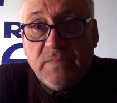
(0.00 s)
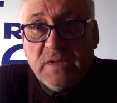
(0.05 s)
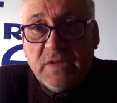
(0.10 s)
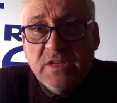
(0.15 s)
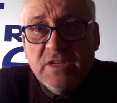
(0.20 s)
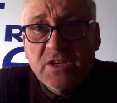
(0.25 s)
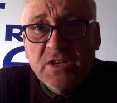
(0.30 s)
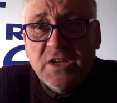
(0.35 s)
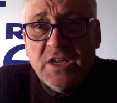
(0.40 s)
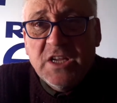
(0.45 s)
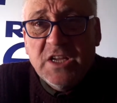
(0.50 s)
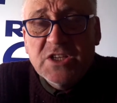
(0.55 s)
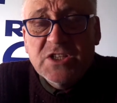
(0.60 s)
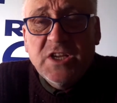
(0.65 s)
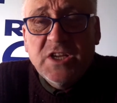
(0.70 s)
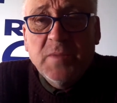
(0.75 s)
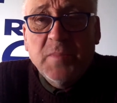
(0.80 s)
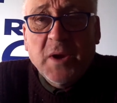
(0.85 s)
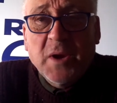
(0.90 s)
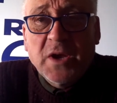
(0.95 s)
you'd
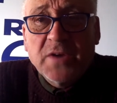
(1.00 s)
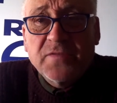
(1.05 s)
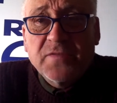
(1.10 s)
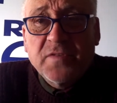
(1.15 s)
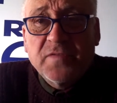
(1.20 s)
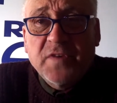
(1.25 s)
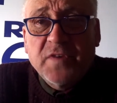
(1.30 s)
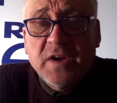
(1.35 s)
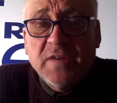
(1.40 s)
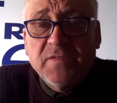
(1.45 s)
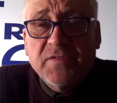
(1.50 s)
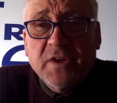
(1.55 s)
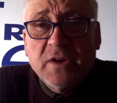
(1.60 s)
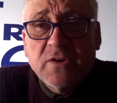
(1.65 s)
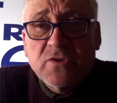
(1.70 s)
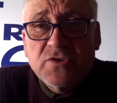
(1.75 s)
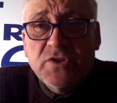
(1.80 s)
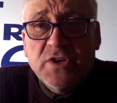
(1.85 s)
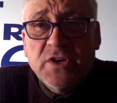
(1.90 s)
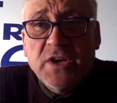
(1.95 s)
easily buy it for
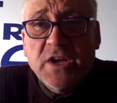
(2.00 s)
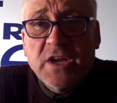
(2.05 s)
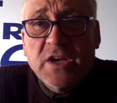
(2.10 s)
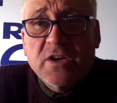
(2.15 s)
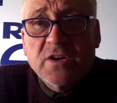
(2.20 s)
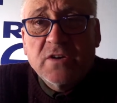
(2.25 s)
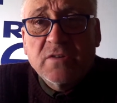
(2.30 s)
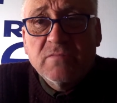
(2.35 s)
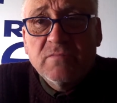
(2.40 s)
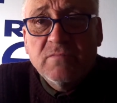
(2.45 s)
5,000 an acre.